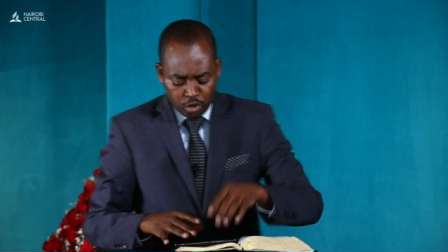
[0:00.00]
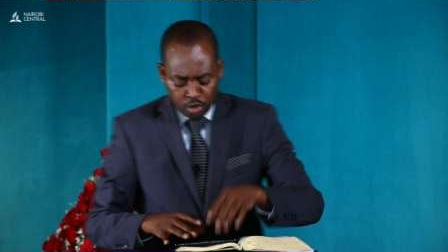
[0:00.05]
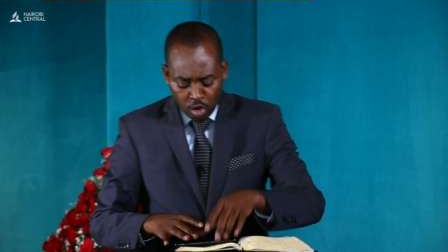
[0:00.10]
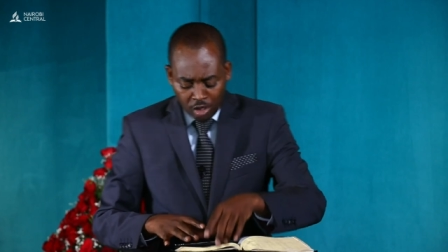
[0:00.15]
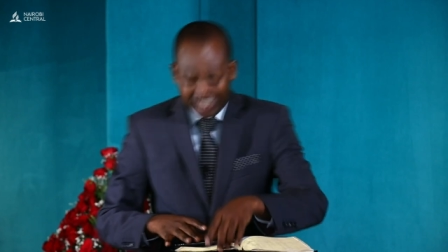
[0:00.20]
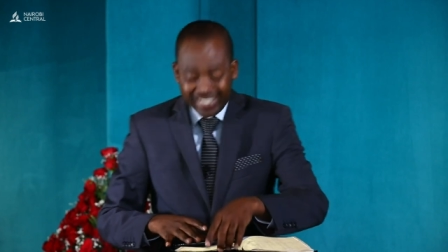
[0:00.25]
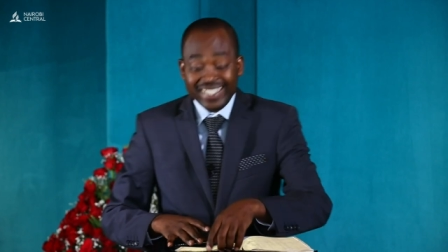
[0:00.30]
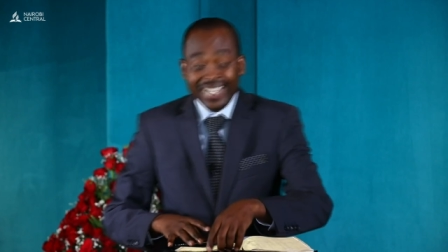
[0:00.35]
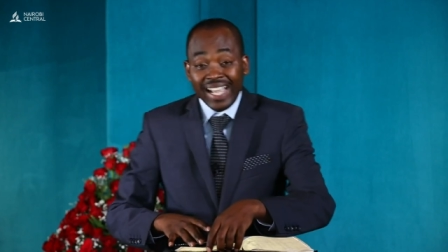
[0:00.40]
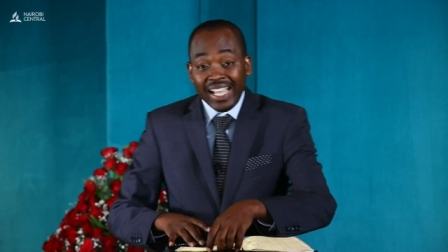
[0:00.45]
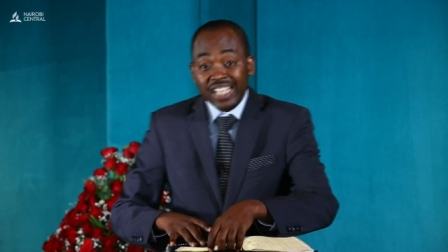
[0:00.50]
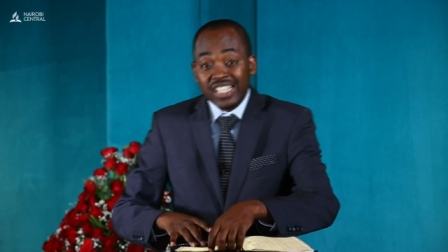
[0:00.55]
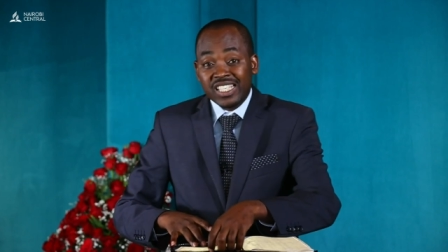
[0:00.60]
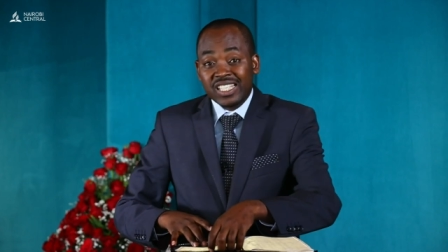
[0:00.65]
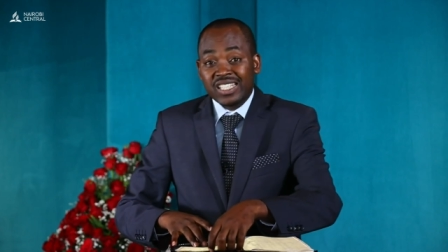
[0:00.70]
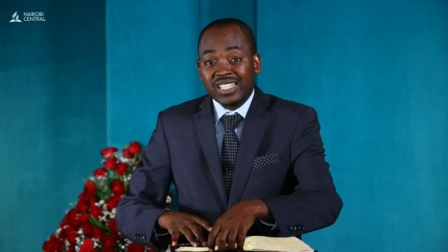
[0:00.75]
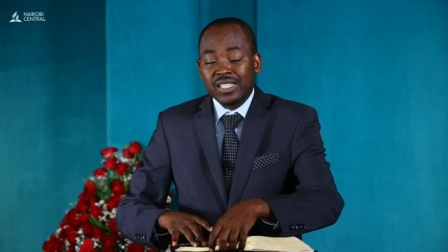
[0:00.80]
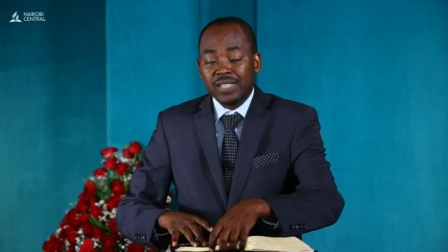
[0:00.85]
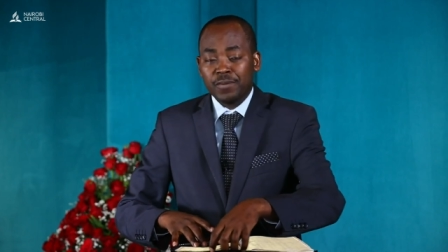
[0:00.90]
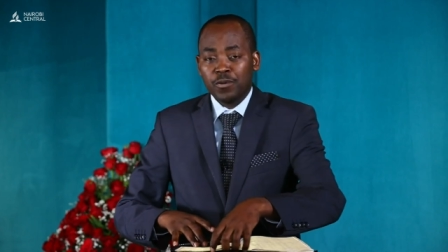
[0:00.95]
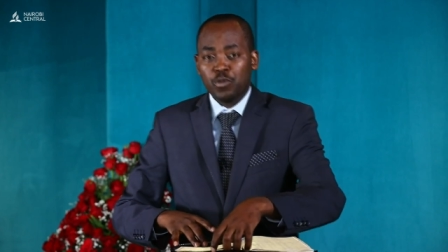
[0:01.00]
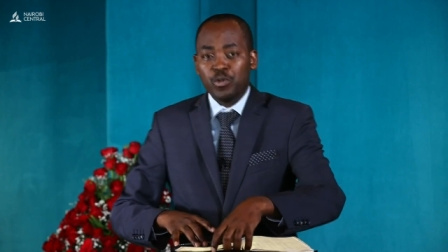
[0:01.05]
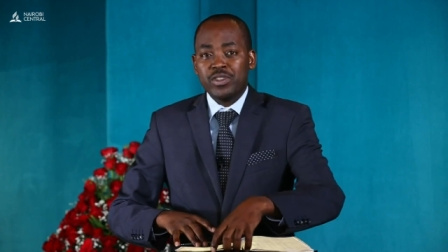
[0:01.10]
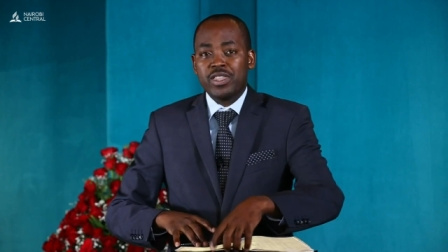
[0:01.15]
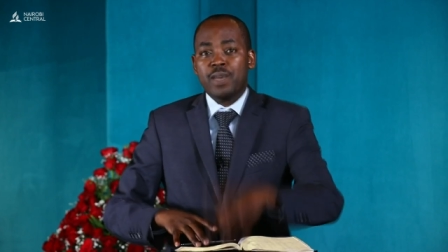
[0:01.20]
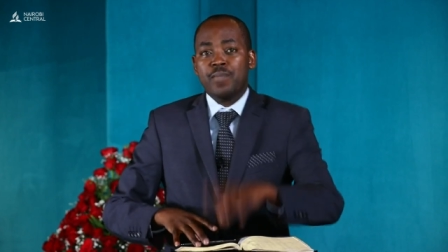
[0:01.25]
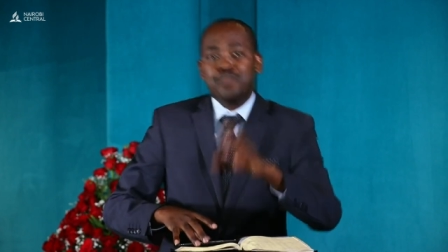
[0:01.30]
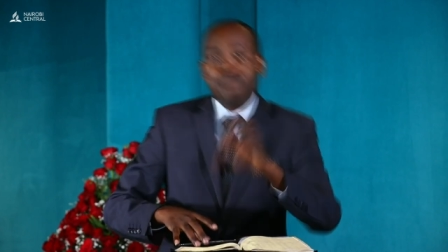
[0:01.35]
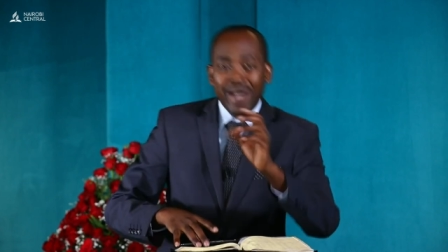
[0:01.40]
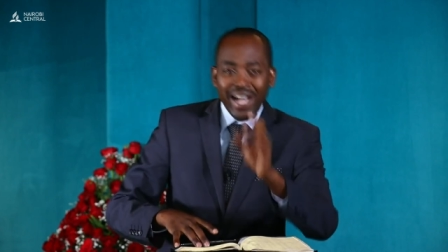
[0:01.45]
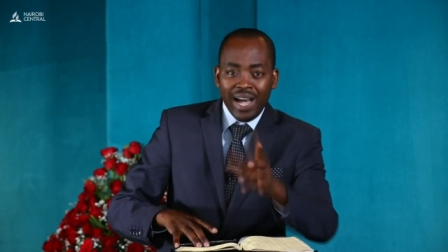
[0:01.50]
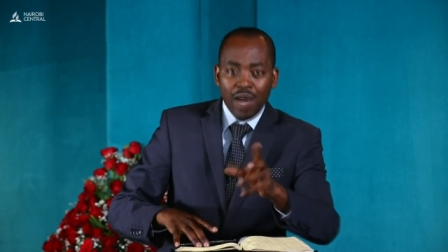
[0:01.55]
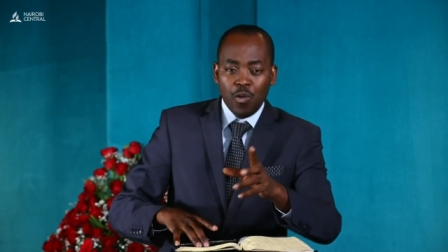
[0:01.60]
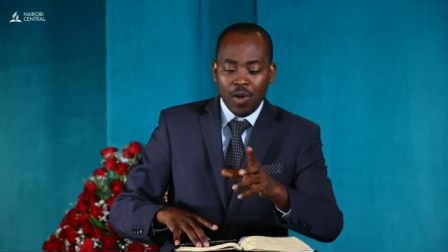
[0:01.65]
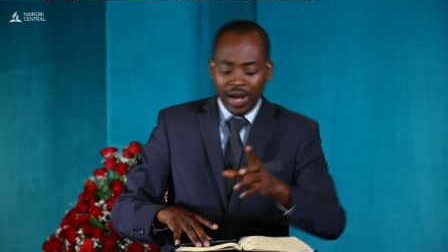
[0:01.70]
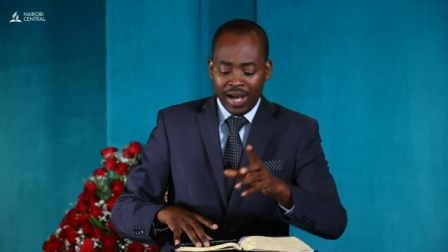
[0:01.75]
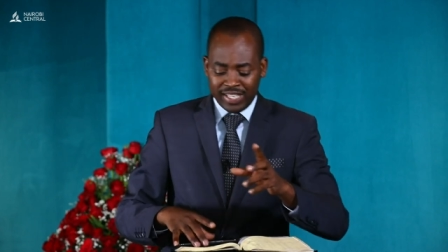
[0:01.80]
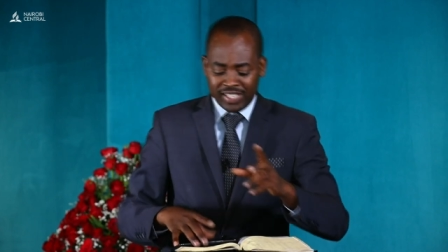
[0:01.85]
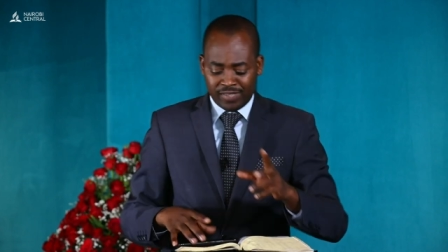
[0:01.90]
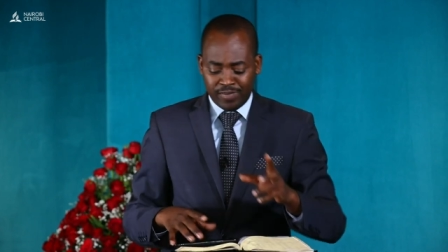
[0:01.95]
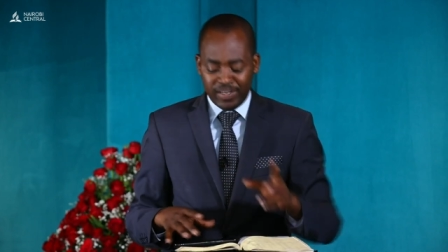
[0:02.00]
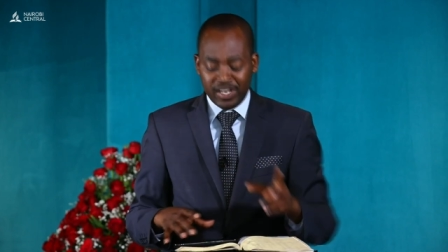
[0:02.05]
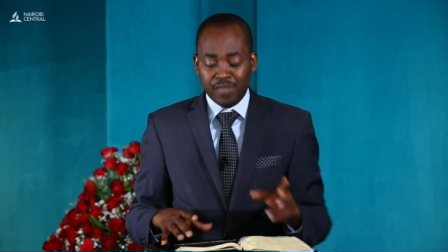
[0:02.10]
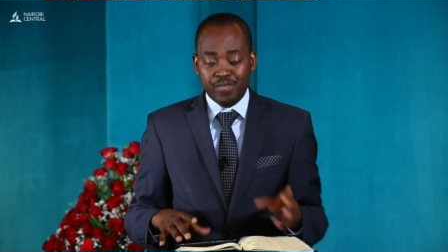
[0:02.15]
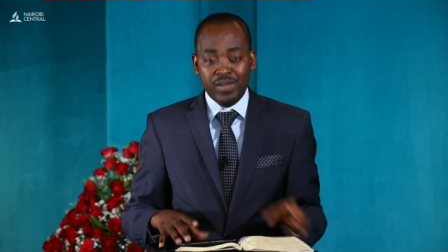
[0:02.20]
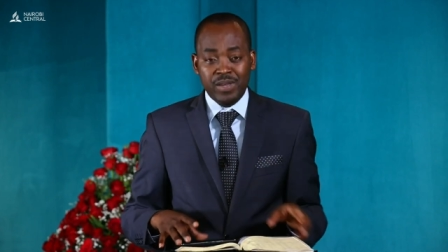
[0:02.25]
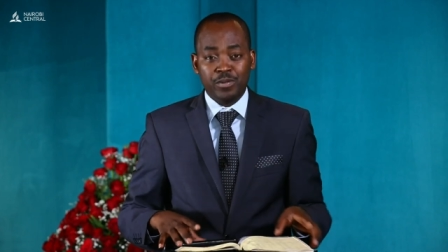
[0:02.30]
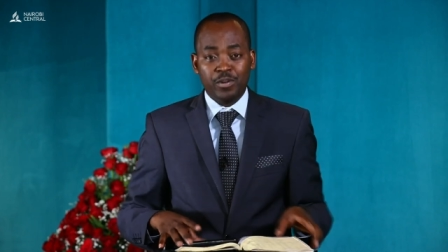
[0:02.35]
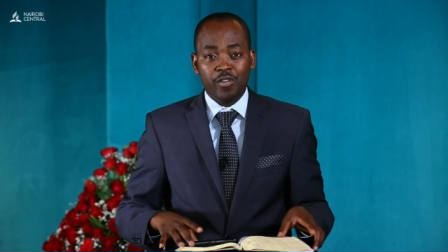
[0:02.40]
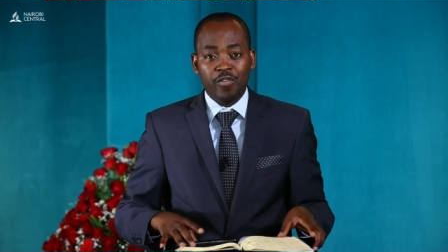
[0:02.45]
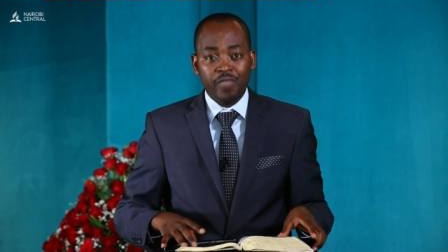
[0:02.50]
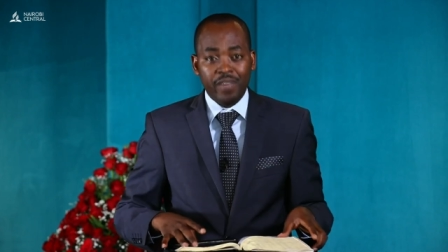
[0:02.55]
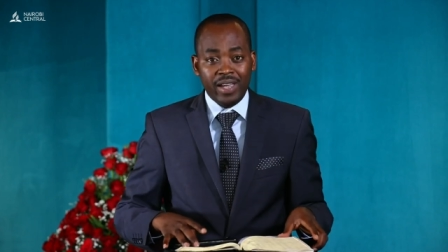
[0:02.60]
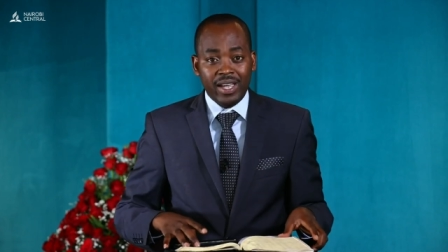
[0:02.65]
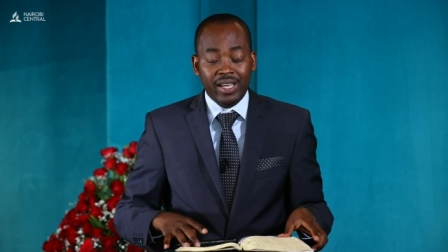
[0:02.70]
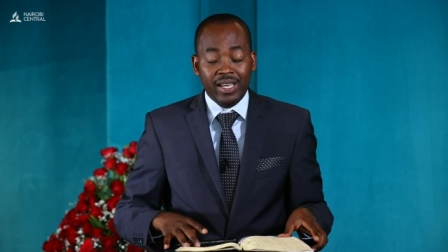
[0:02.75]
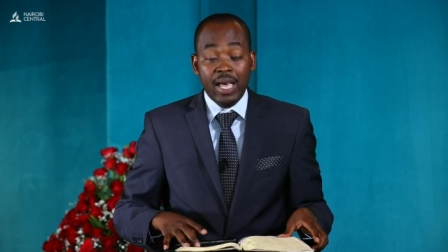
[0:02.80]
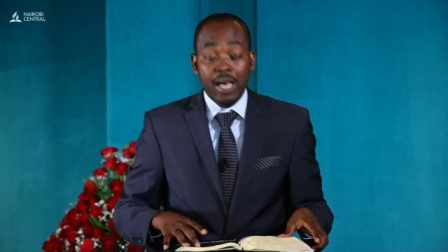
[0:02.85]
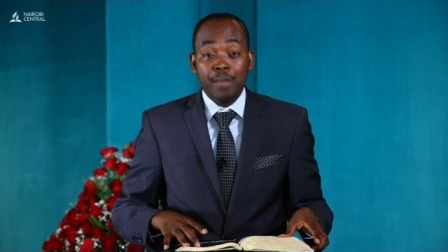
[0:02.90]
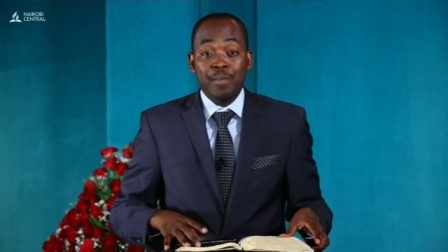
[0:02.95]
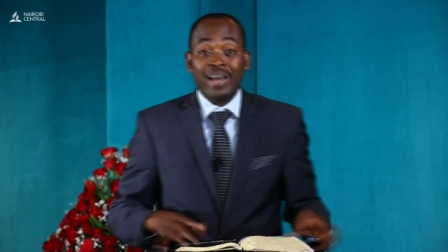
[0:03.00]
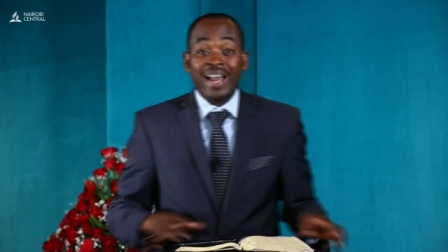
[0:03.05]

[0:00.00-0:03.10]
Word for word: not just with a power, as many people think,